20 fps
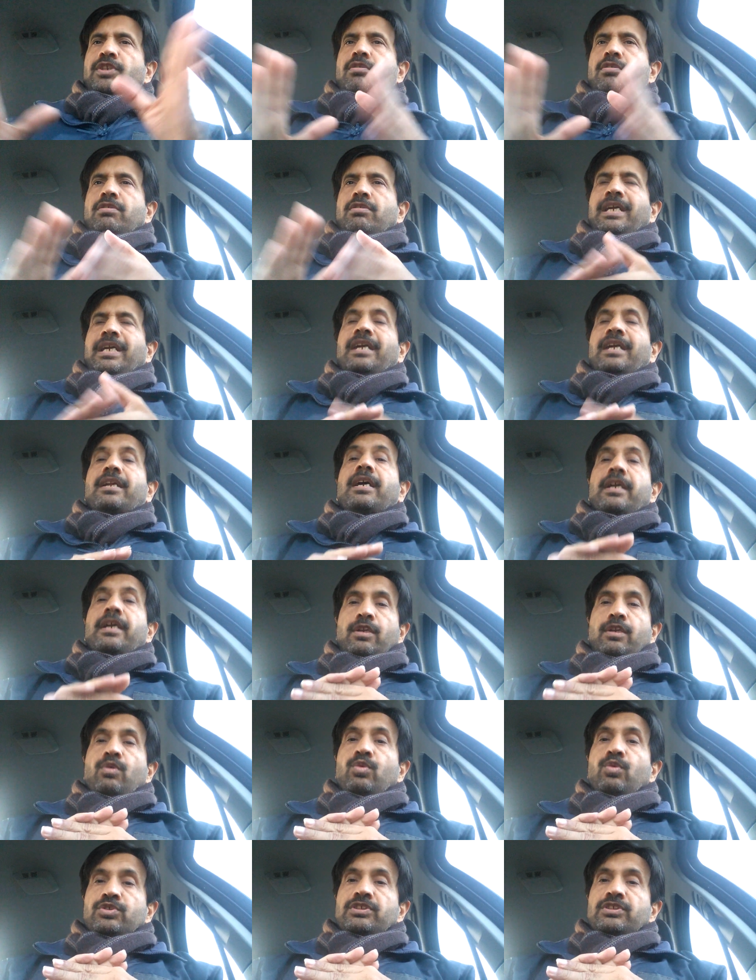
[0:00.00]
doctor can
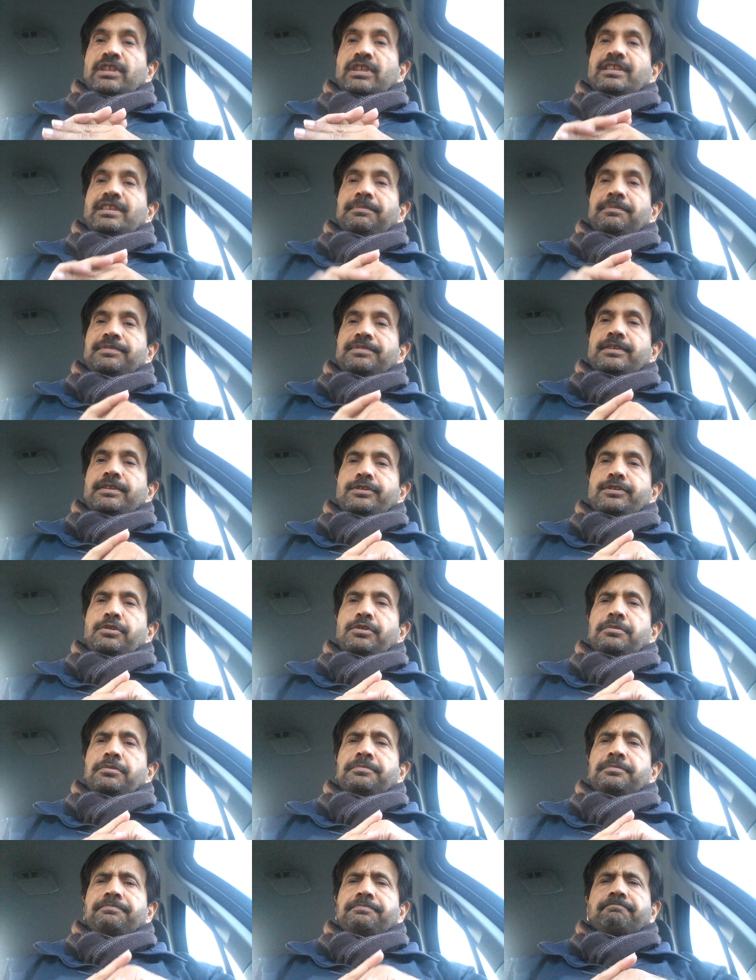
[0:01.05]
diagnose the sepsis you
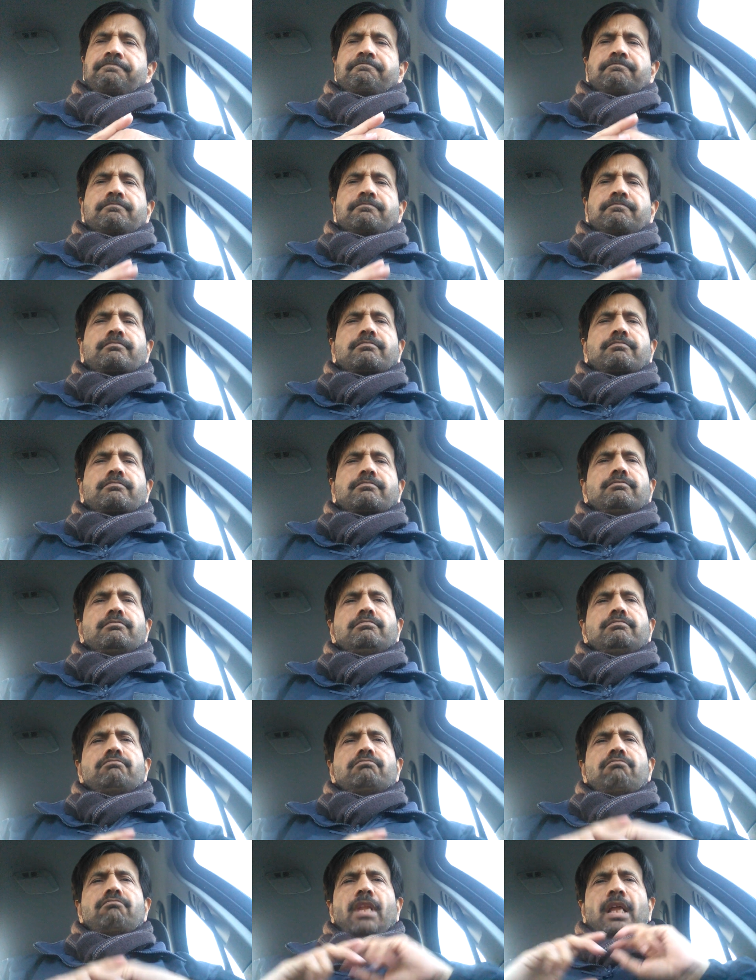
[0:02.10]
know
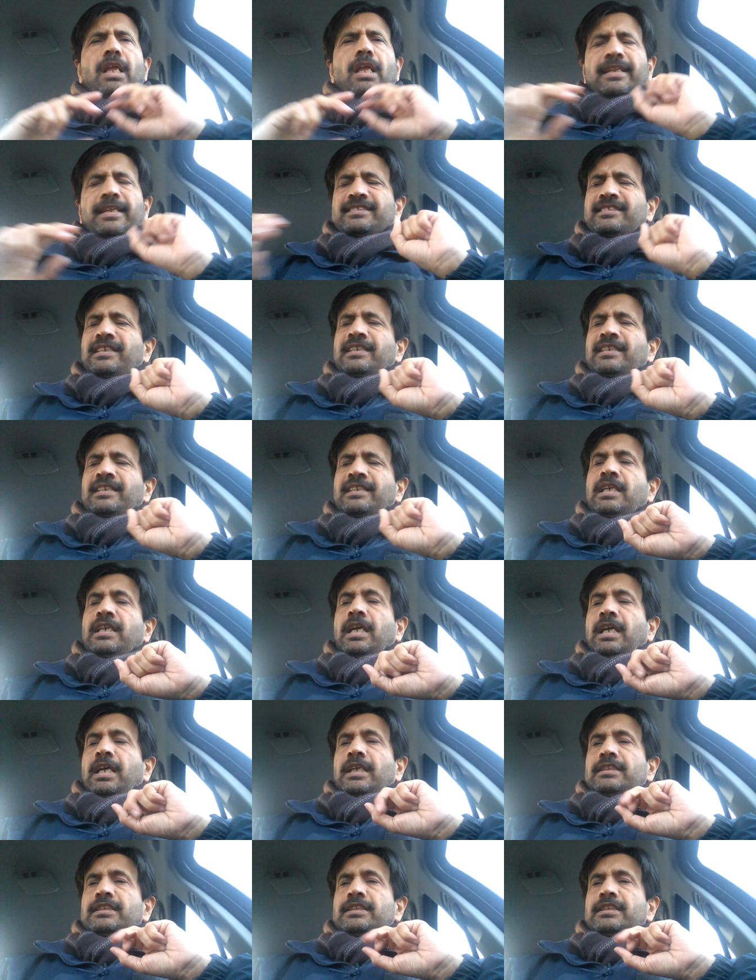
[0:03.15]
the next thing is
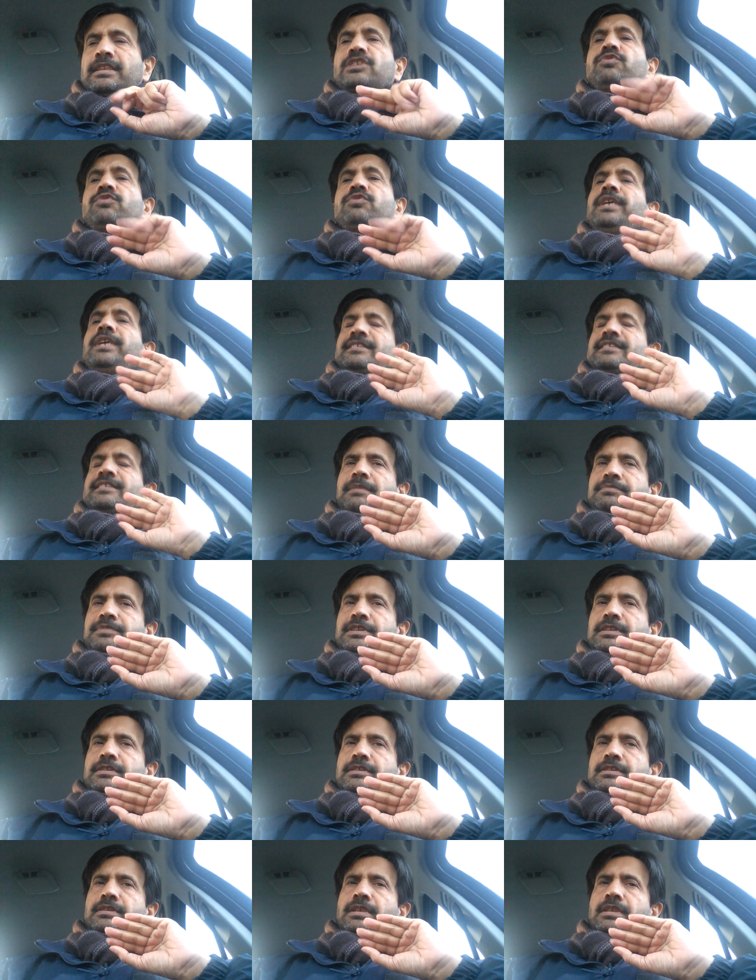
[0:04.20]
the severe
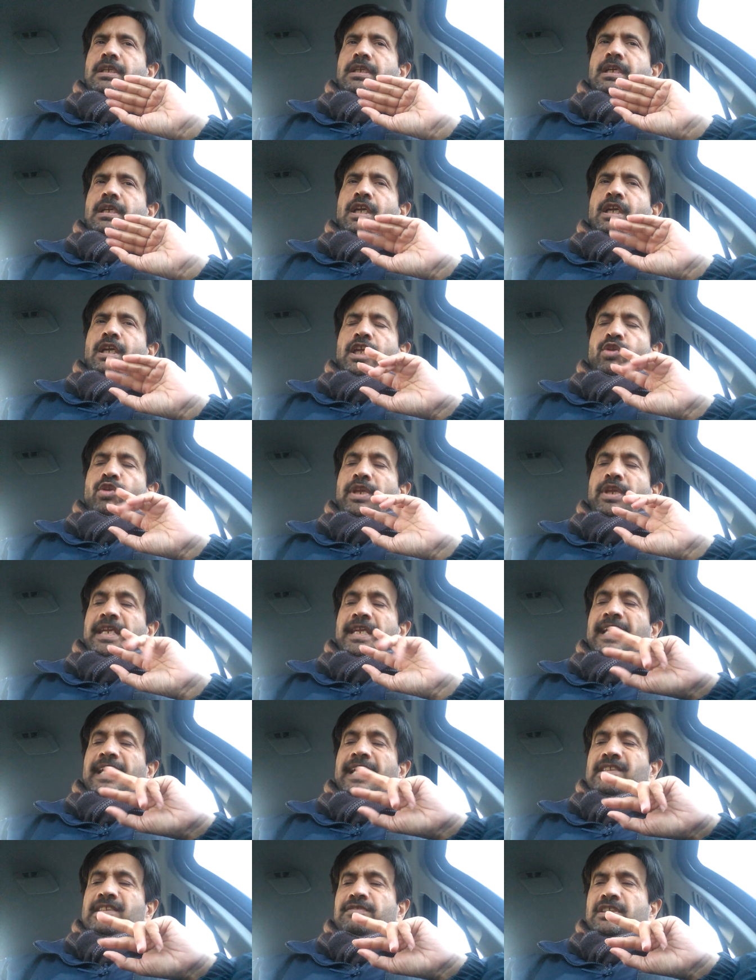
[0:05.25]
sepsis in
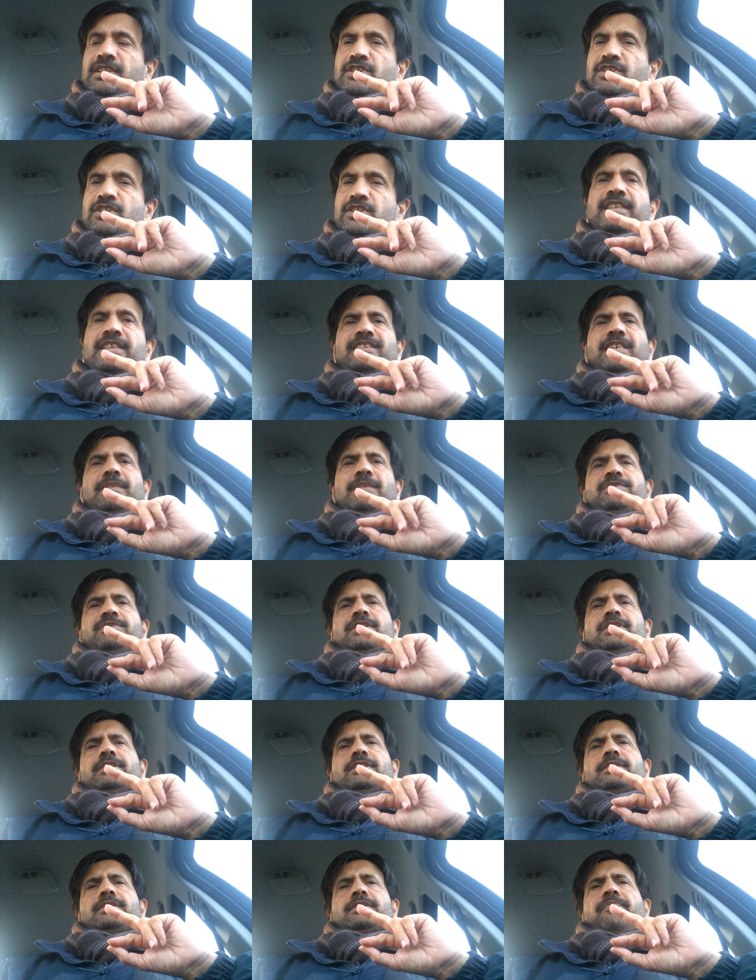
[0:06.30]
case of the severe
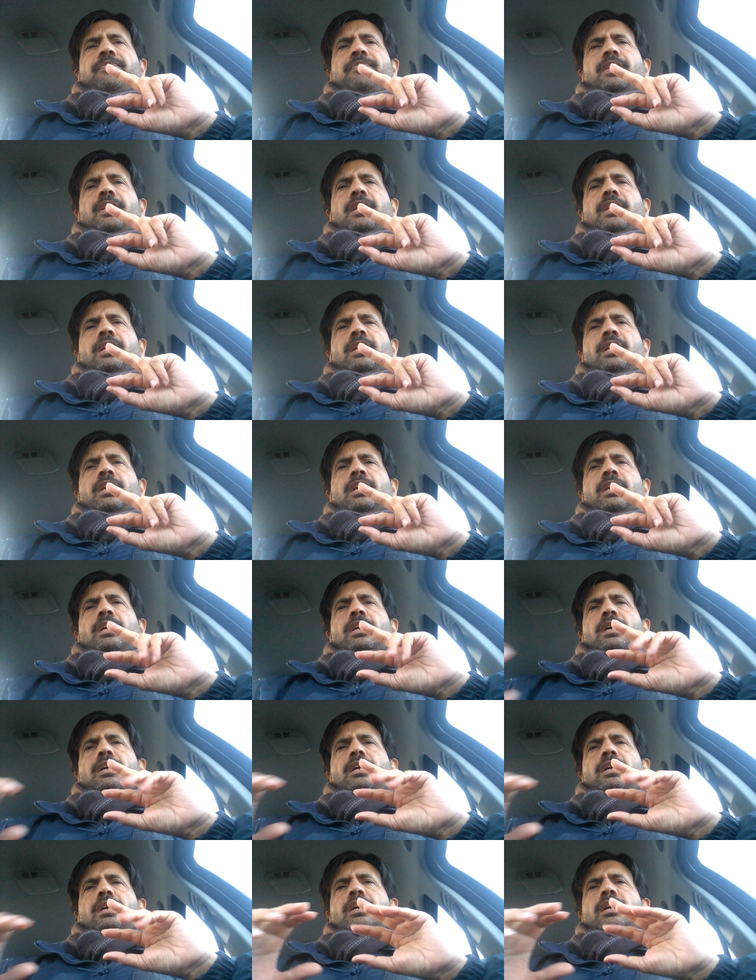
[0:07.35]
sepsis uh,
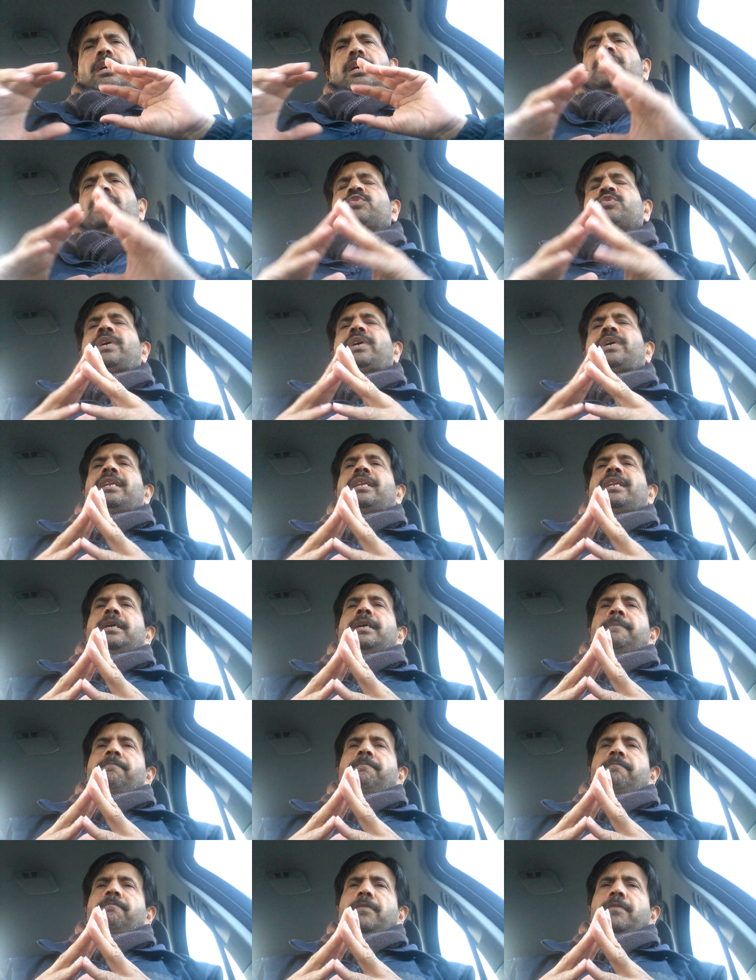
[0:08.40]
occurs when uh,
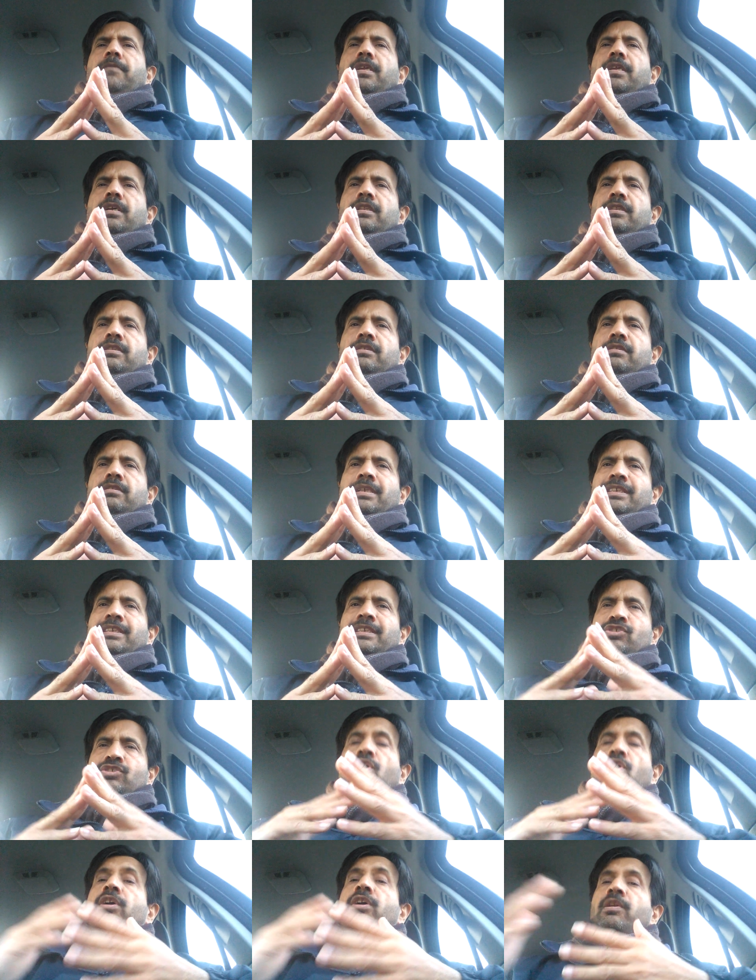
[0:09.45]
there's
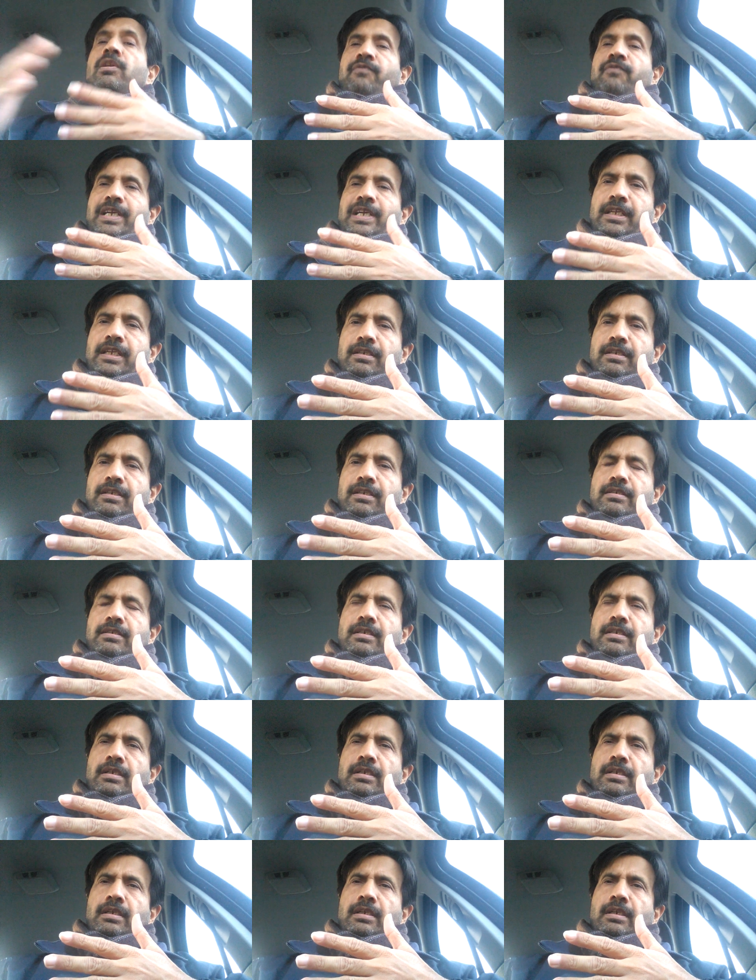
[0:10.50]
organ failure
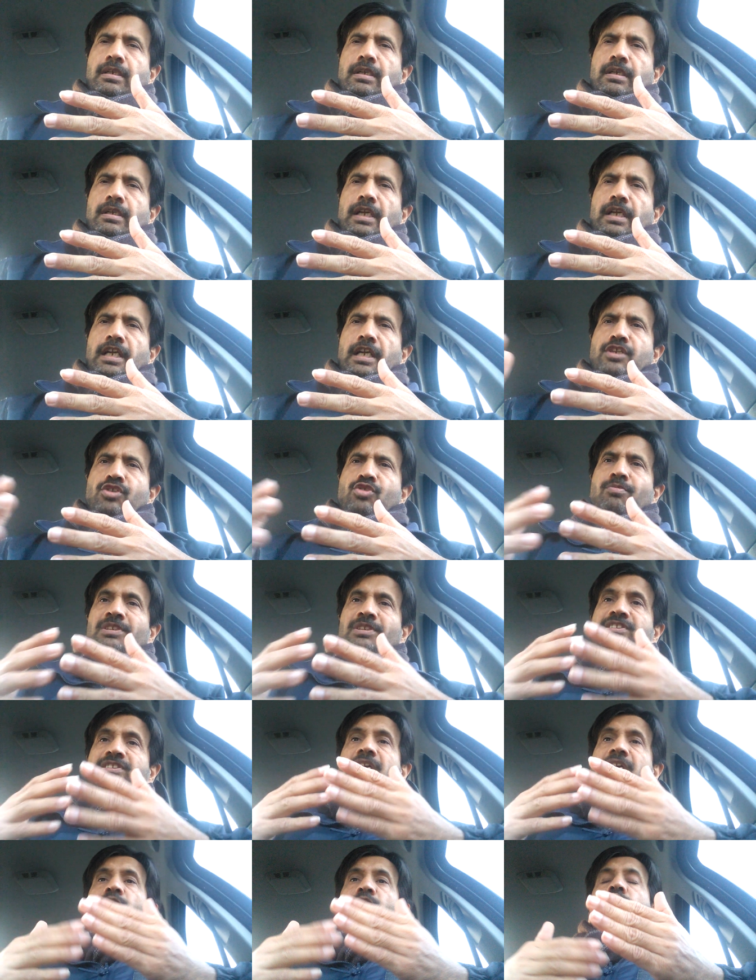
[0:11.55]
and you
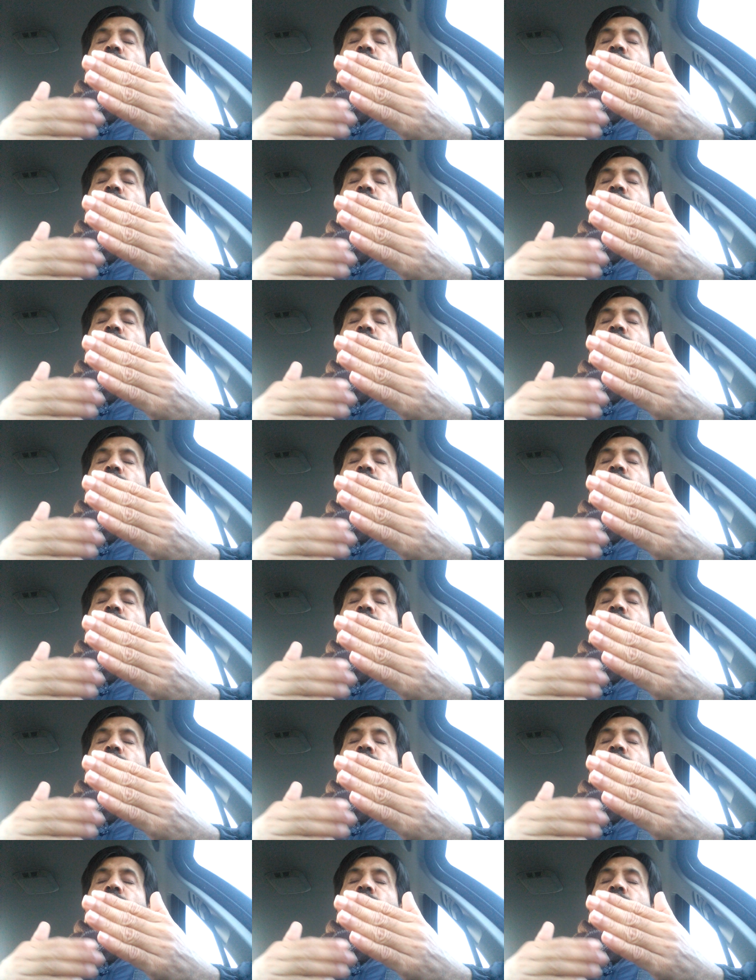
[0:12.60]
must have